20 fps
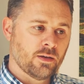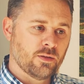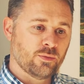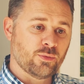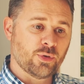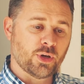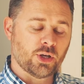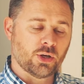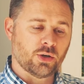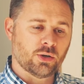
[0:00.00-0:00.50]

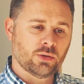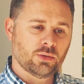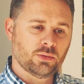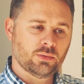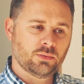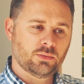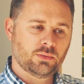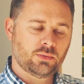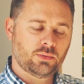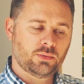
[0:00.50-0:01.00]
video,
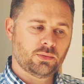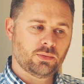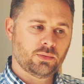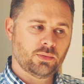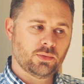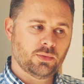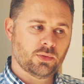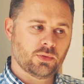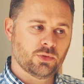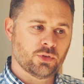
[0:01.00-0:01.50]

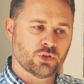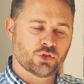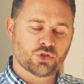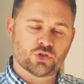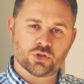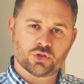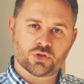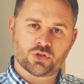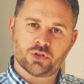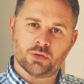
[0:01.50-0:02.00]
there's
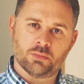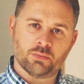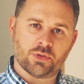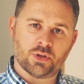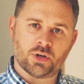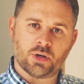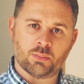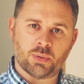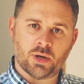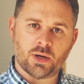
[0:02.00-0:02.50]
just
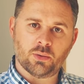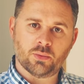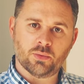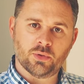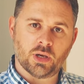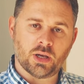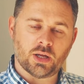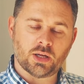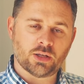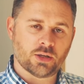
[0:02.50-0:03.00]
something about
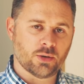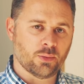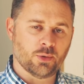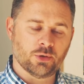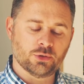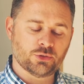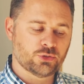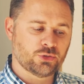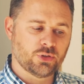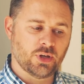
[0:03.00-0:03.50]
the Leica
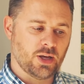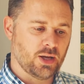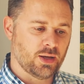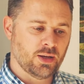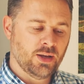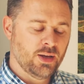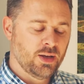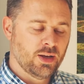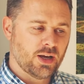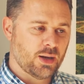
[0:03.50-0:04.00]
watch.
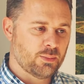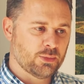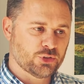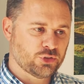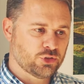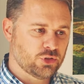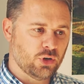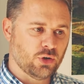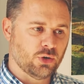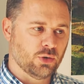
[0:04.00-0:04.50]
I'm a
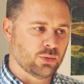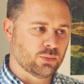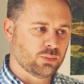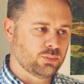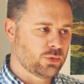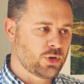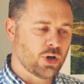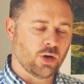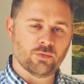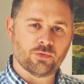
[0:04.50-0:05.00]

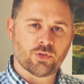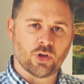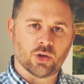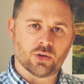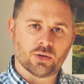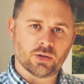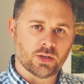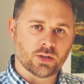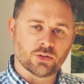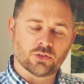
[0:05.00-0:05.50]
total
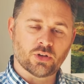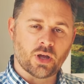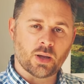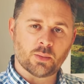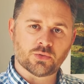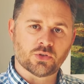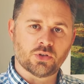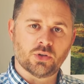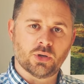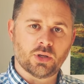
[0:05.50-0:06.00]
convert. It's
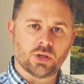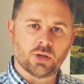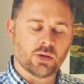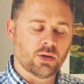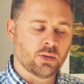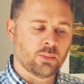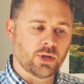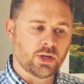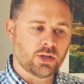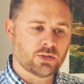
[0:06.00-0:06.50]
absolutely
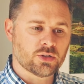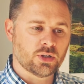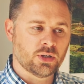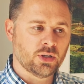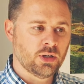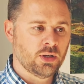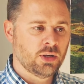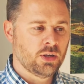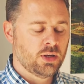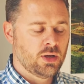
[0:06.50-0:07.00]
amazing.
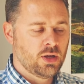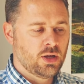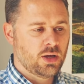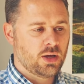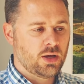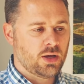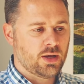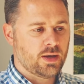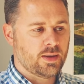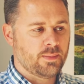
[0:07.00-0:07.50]

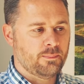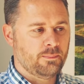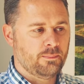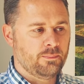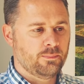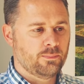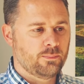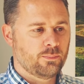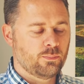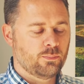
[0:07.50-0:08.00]

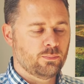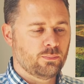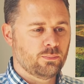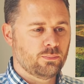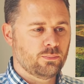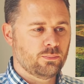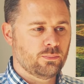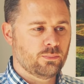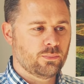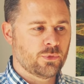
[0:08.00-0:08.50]

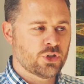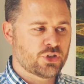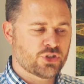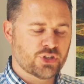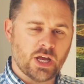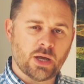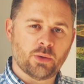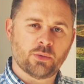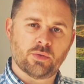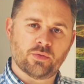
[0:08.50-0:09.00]
The
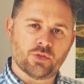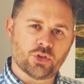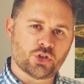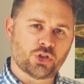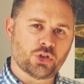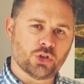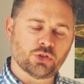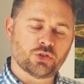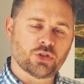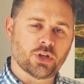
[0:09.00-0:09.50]
sound of the
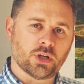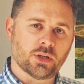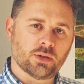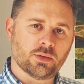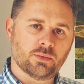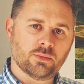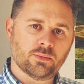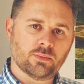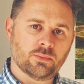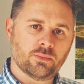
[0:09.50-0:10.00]
shutter,
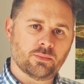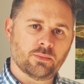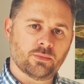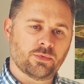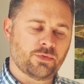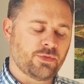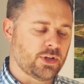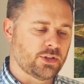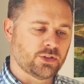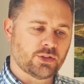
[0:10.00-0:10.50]

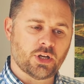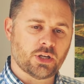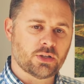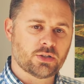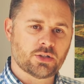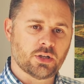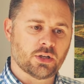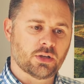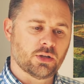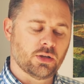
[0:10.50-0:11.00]

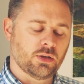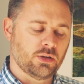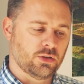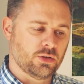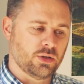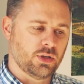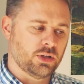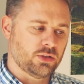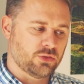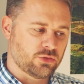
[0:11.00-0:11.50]
fantastic.
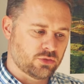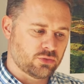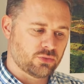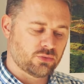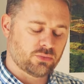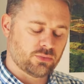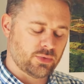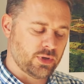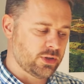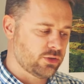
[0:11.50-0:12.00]

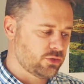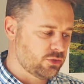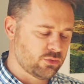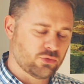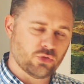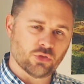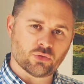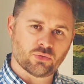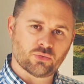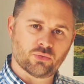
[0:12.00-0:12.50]
It's
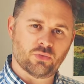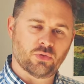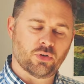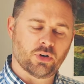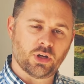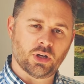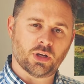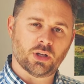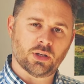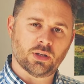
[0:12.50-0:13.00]
just
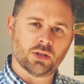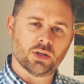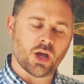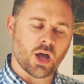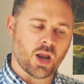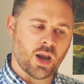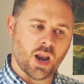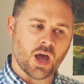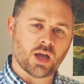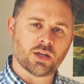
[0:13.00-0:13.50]
really
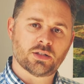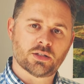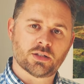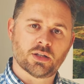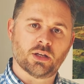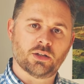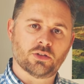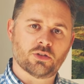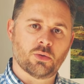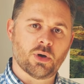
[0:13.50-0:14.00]
a nice
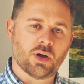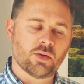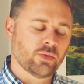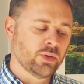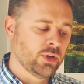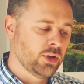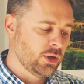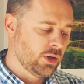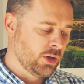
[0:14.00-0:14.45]
thing to have,